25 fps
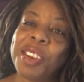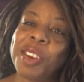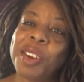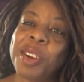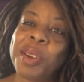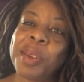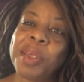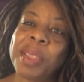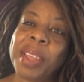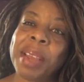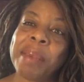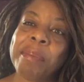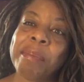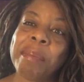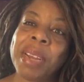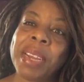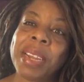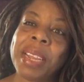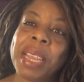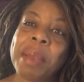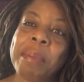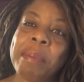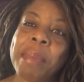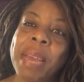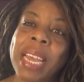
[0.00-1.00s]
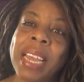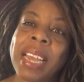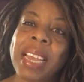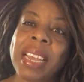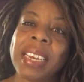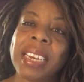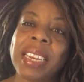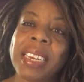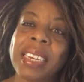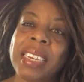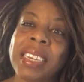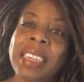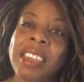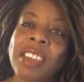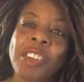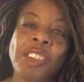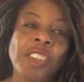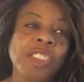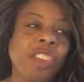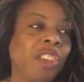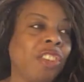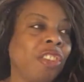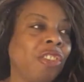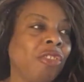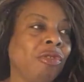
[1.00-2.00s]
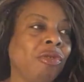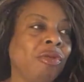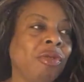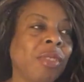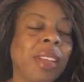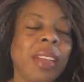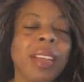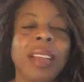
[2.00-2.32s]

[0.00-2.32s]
That monkey mind that tells you